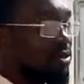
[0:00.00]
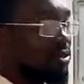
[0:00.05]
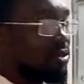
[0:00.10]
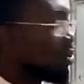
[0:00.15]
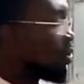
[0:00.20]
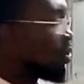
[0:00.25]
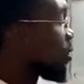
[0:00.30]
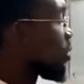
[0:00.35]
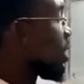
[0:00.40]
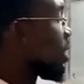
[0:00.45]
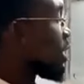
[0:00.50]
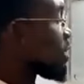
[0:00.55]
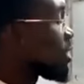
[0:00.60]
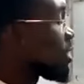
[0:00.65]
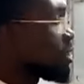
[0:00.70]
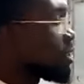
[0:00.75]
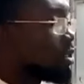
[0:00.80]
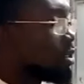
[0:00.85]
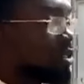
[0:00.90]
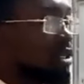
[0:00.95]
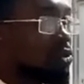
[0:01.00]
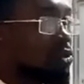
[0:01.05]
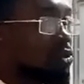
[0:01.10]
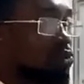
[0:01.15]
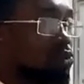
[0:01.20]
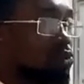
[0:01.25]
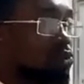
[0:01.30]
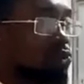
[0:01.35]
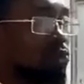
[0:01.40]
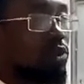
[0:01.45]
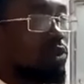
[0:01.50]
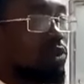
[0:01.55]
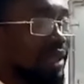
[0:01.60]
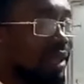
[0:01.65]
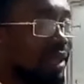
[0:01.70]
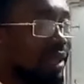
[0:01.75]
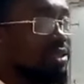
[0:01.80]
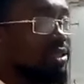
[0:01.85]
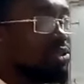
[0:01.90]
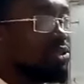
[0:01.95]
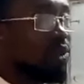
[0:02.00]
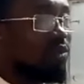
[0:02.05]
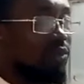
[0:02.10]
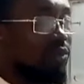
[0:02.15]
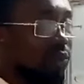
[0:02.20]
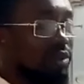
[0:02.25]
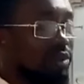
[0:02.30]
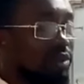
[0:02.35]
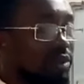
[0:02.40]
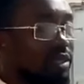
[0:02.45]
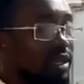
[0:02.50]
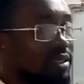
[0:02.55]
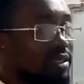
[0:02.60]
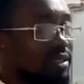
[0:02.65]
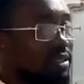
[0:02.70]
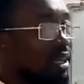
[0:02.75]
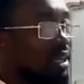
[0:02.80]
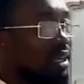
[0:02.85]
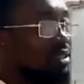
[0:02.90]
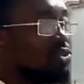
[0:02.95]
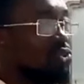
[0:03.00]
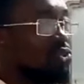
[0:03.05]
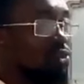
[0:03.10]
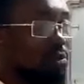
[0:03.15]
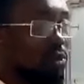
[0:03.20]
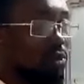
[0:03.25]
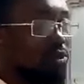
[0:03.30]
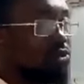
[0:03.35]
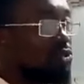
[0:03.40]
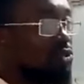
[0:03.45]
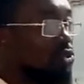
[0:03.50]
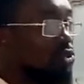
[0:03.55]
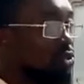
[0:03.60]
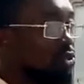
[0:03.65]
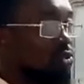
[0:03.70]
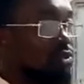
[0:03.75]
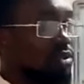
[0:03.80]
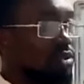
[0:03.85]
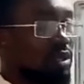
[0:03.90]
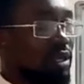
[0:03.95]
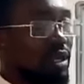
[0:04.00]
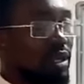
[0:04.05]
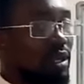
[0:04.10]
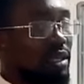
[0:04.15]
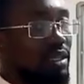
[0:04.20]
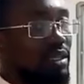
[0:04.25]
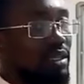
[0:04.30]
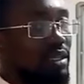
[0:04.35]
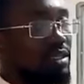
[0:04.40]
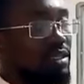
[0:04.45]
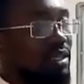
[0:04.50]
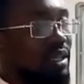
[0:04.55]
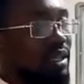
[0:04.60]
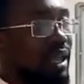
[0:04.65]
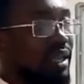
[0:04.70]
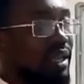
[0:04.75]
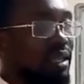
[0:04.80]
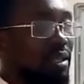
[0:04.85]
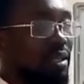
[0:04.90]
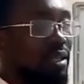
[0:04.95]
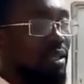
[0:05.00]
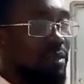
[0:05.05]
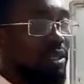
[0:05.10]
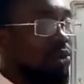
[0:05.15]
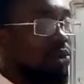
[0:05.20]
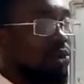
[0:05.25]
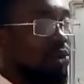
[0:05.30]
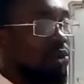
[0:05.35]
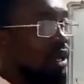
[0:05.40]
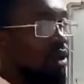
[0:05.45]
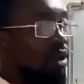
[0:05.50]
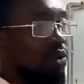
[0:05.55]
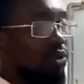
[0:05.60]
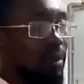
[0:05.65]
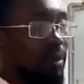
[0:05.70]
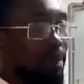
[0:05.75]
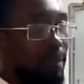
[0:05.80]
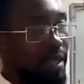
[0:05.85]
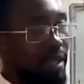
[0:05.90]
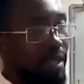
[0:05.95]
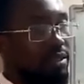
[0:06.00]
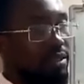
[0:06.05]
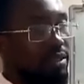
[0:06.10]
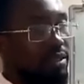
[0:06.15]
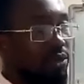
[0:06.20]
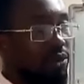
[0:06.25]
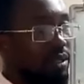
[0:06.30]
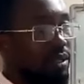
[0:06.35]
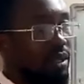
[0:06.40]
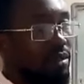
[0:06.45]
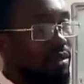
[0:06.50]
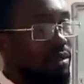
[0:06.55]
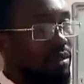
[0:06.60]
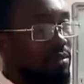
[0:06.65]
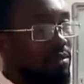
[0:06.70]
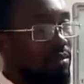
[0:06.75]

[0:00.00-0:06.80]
So the, the two kinds of orders that you must use is either a limit order or a pending order.